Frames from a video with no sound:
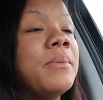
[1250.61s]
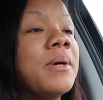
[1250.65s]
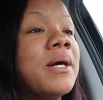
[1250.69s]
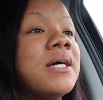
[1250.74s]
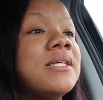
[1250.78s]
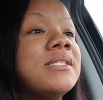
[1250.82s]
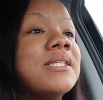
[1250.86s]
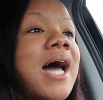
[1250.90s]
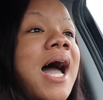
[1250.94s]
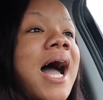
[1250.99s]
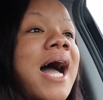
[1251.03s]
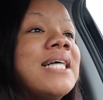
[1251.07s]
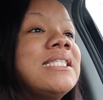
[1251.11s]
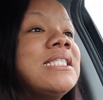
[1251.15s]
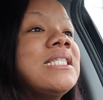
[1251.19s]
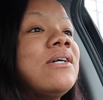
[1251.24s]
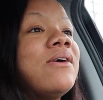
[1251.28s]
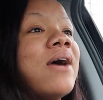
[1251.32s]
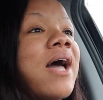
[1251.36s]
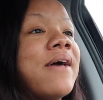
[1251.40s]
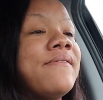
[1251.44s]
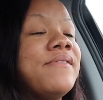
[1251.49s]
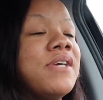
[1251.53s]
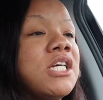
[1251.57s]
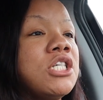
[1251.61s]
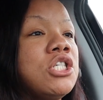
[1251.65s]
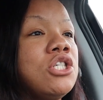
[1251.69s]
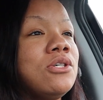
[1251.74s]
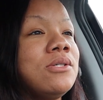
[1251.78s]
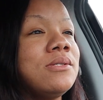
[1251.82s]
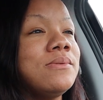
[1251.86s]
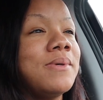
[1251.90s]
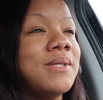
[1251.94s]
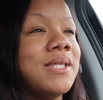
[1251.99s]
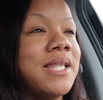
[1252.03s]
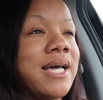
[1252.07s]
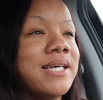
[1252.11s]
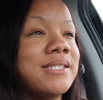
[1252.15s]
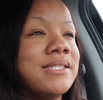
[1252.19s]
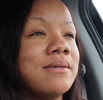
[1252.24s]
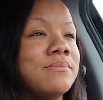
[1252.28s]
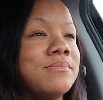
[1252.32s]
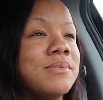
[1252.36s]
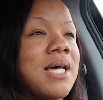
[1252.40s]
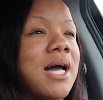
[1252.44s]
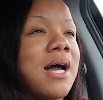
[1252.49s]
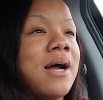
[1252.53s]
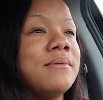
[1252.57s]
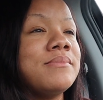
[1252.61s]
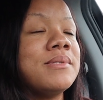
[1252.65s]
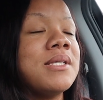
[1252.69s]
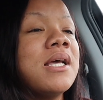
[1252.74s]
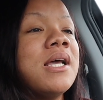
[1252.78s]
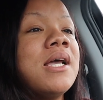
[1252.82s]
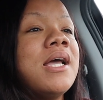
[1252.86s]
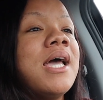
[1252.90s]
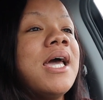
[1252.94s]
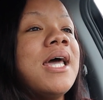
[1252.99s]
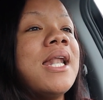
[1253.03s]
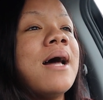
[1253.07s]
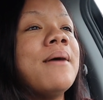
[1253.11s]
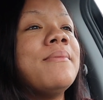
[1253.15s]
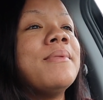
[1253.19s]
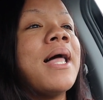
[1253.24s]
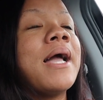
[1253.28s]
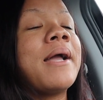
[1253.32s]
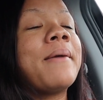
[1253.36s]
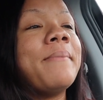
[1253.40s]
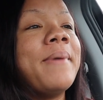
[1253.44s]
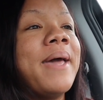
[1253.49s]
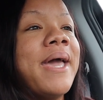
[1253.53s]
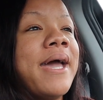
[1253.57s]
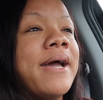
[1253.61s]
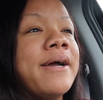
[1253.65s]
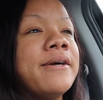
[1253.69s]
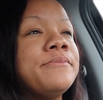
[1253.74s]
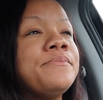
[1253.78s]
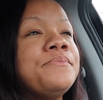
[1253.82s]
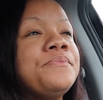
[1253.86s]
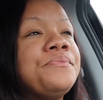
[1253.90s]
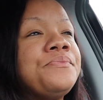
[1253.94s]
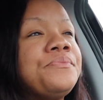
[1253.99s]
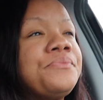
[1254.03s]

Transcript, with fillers: because I still have issues with that sometimes. And I'm like, man,